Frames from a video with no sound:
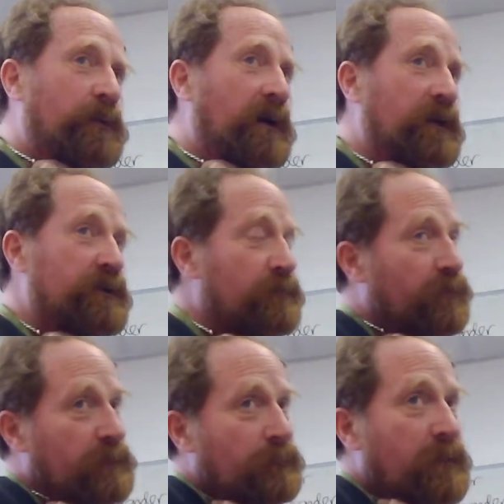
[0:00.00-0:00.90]
Ireland and
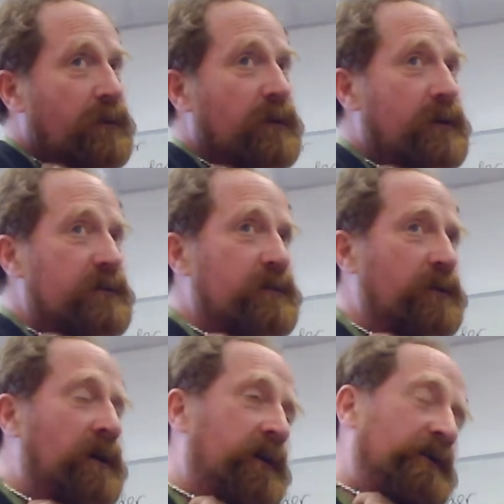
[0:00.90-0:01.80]
Britain. So
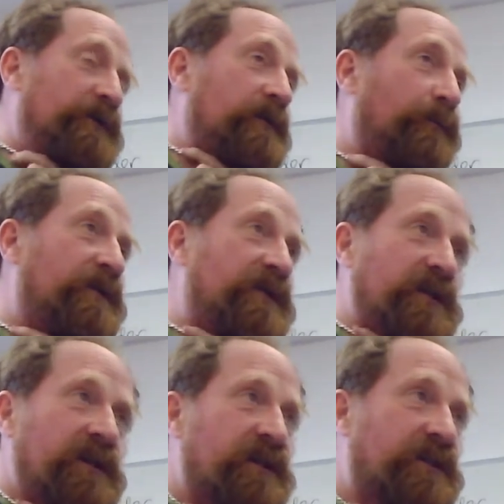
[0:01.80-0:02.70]
the Irish and the British
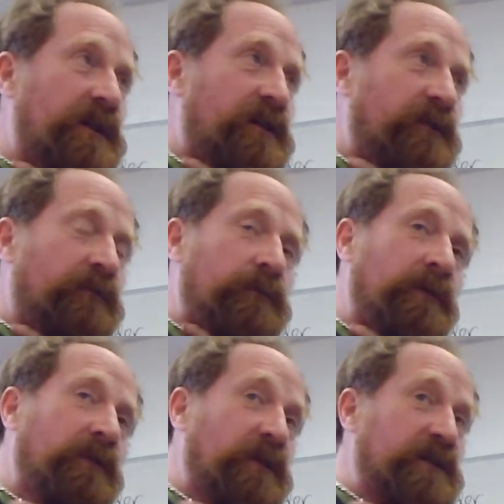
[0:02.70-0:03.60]
are descended from the
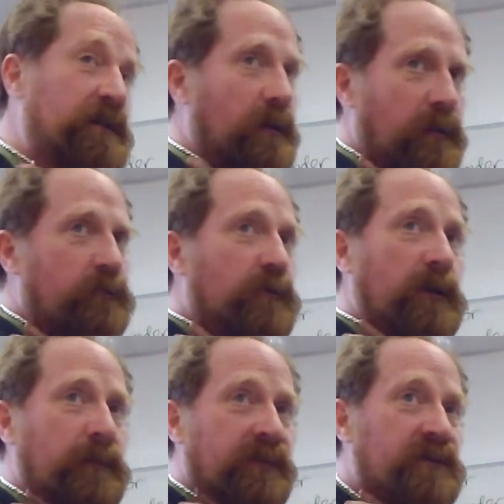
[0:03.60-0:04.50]
13th
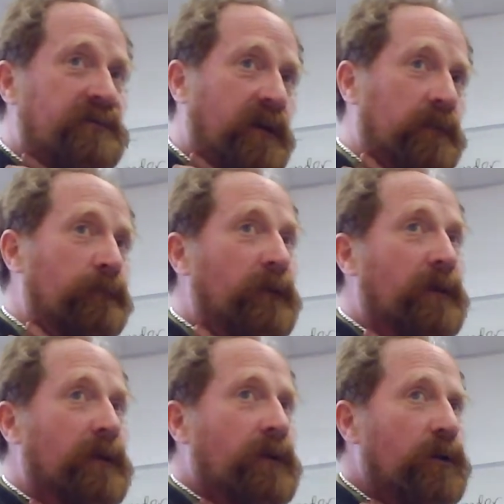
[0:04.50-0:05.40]
tribe of Israel,
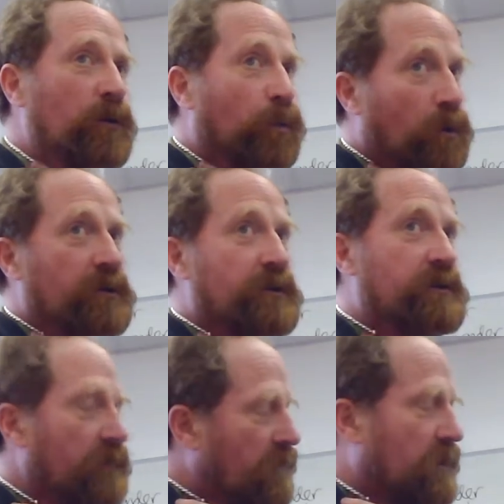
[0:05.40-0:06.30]
who wandered
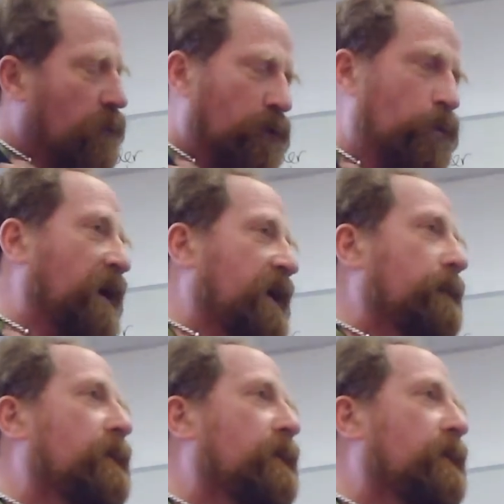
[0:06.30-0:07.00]
a very long way.